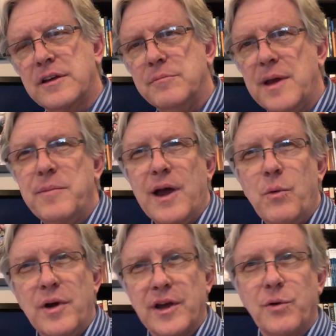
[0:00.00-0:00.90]
Maybe I
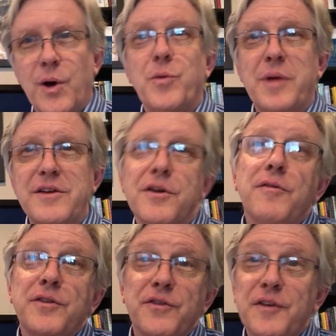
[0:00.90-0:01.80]
want to quote
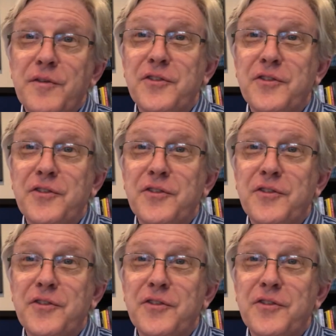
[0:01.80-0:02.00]
Beethoven's Fifth